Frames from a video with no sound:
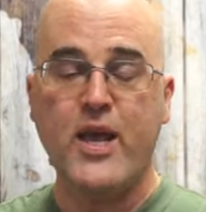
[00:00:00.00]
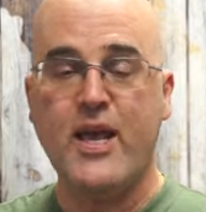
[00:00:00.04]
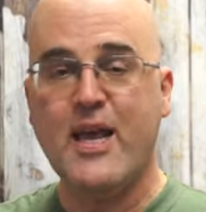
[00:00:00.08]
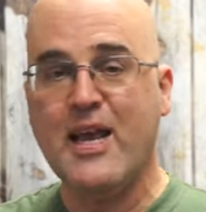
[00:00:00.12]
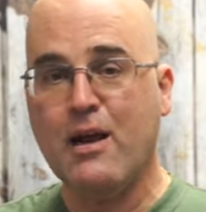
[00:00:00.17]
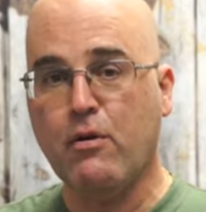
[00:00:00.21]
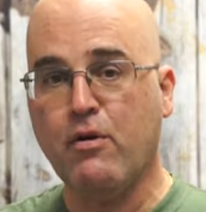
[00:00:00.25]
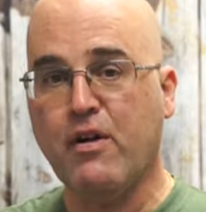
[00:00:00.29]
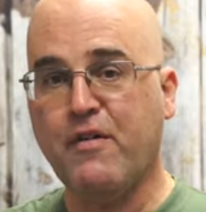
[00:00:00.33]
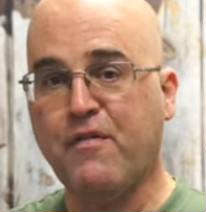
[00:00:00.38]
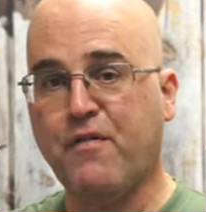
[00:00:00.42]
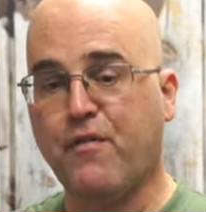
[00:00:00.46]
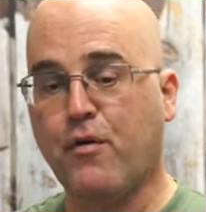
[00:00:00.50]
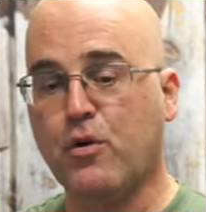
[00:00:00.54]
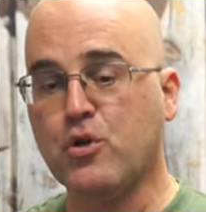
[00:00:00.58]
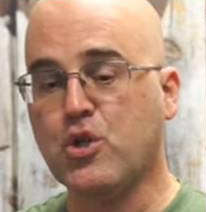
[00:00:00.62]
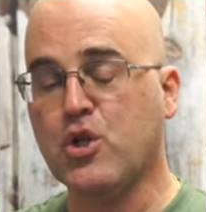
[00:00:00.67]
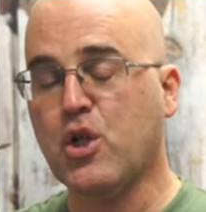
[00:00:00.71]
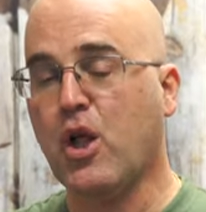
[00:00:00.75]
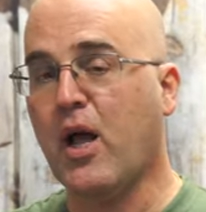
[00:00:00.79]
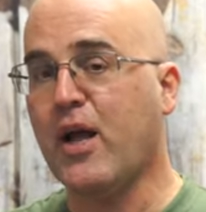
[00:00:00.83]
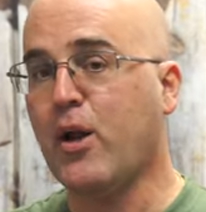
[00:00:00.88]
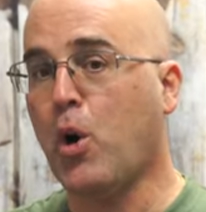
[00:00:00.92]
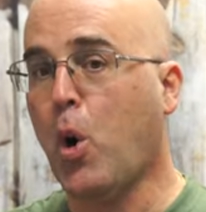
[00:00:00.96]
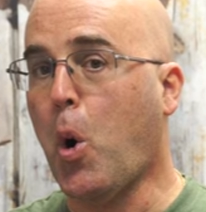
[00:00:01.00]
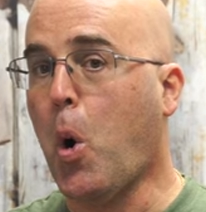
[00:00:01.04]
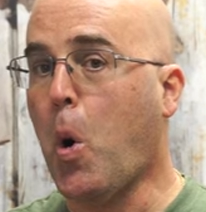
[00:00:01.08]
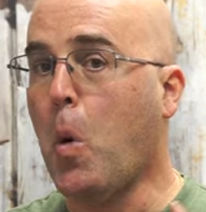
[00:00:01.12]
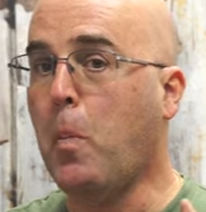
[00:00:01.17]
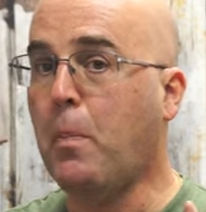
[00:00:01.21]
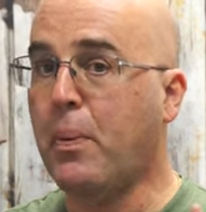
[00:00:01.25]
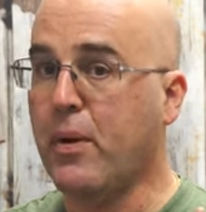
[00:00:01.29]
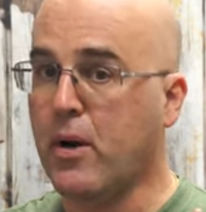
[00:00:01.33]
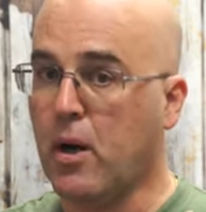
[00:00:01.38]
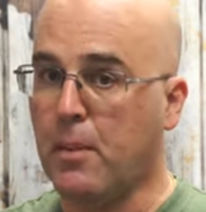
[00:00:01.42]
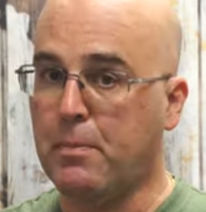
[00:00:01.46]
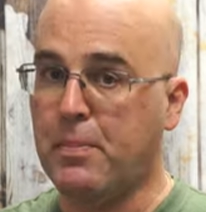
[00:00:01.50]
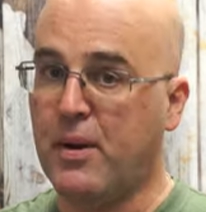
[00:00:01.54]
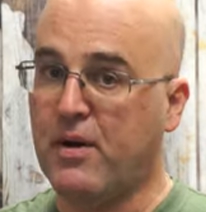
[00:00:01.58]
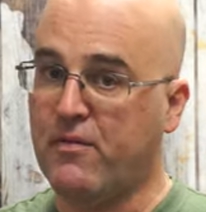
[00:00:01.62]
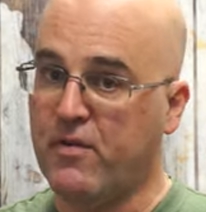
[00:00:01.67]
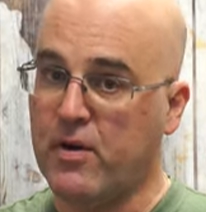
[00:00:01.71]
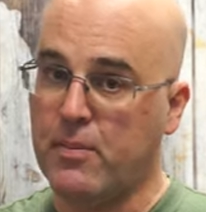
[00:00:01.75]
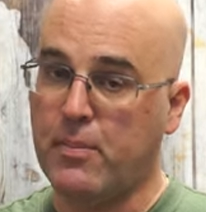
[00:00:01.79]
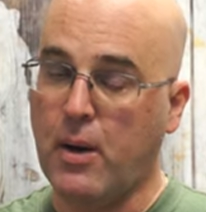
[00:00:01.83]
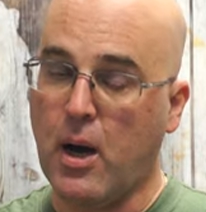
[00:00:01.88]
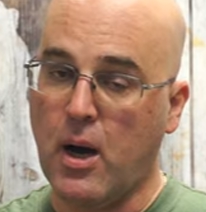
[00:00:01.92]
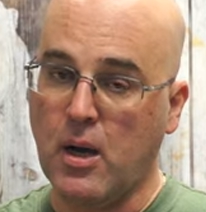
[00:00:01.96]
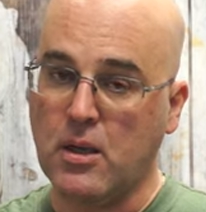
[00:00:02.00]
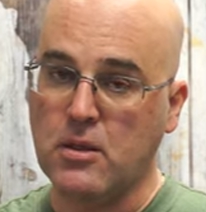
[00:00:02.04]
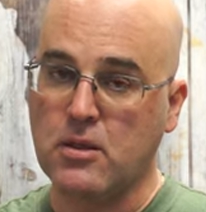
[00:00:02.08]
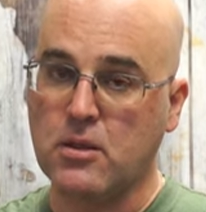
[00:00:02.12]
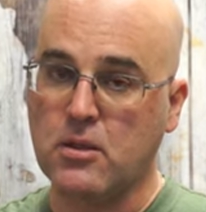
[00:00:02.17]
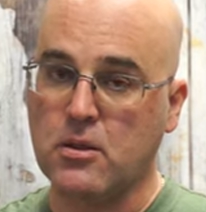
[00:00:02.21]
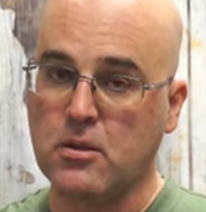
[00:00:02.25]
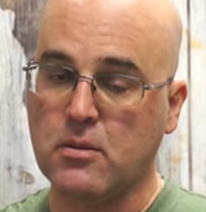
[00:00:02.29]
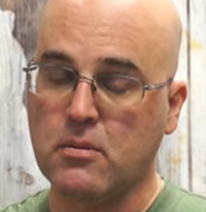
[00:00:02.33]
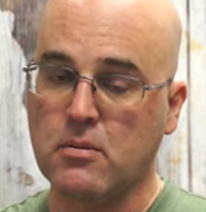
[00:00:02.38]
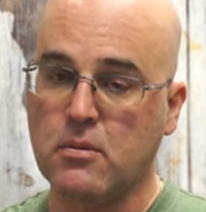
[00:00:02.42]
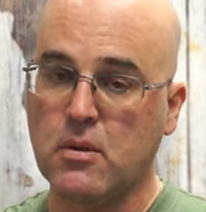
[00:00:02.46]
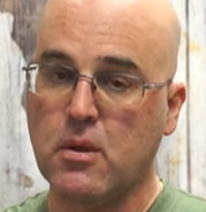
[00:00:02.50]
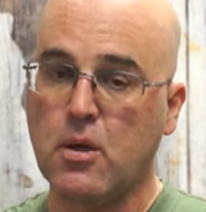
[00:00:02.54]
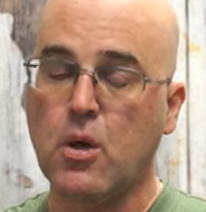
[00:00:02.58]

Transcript: We here at First Line open up every box.